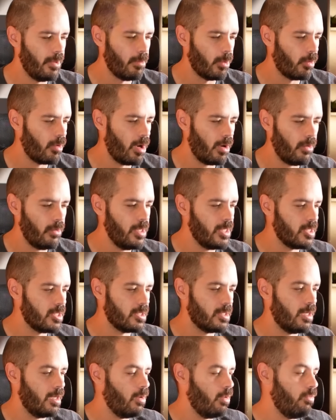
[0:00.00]
the Murano
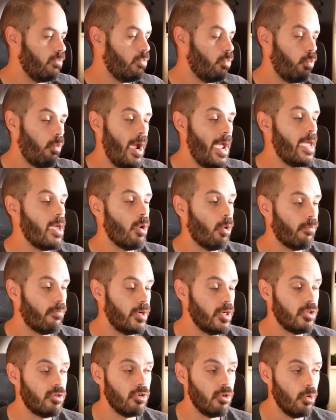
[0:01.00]
is way
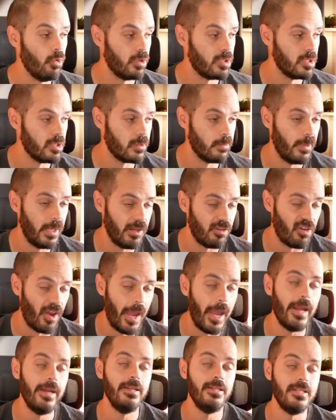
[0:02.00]
overdue since it's been
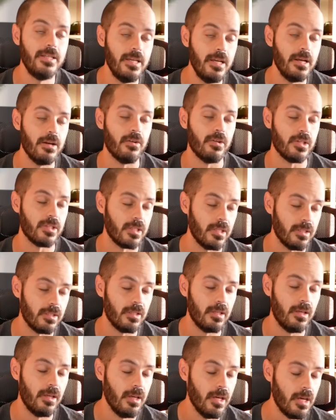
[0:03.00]
10 years since
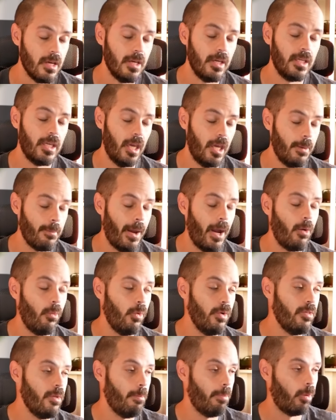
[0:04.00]
they came out
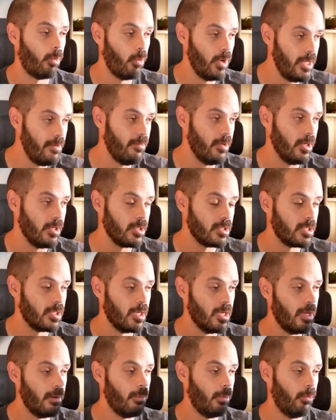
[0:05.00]
with the previous
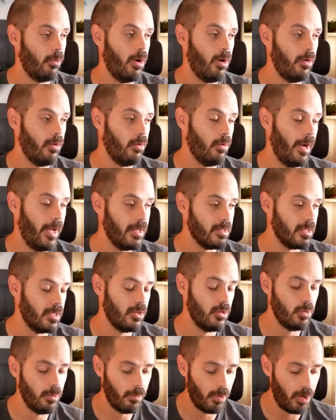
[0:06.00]
Murano as a new